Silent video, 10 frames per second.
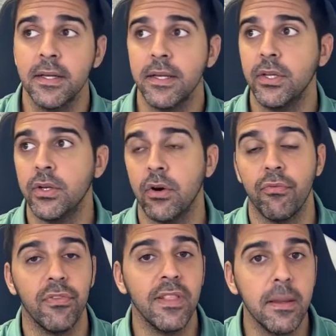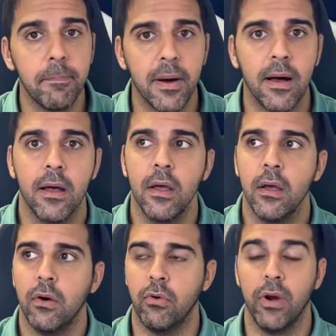Flippa
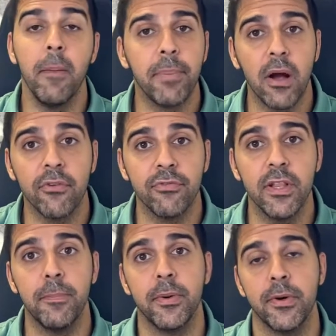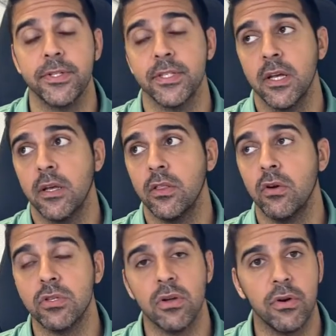or Empire Flippers.
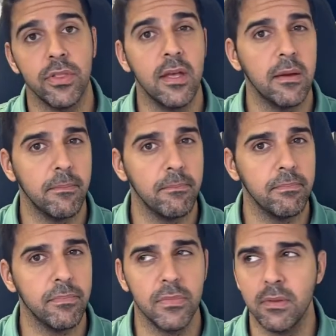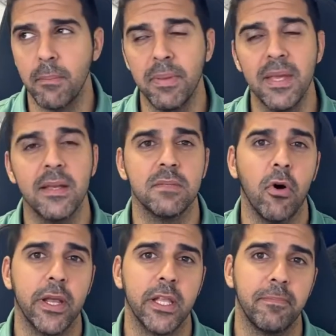Those are the biggest
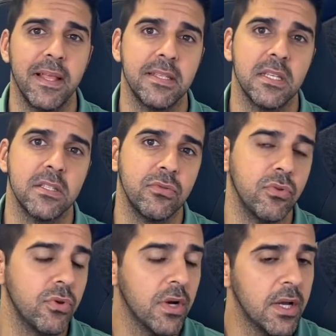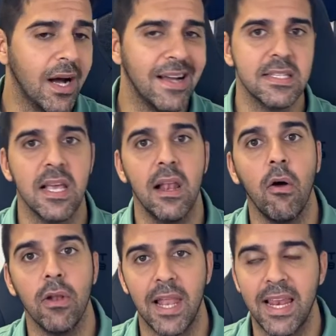marketplaces to sell
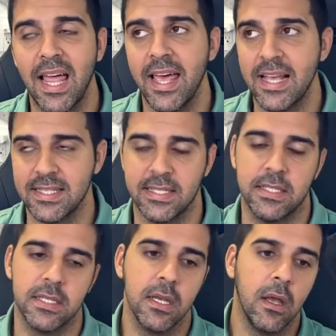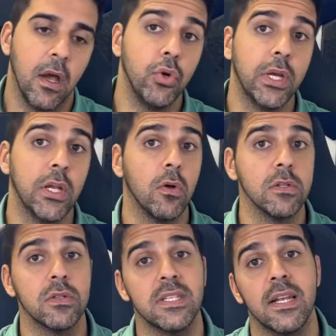online assets. You can
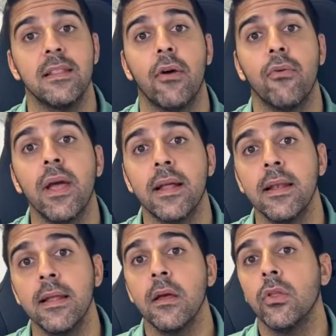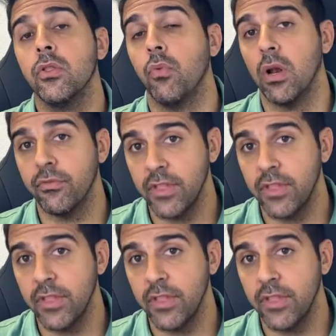also send it directly to one of the